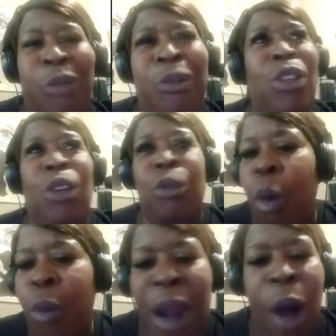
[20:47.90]
first of
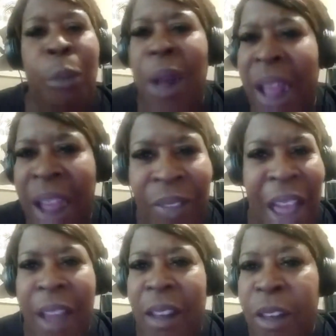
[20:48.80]
all, we don't believe that.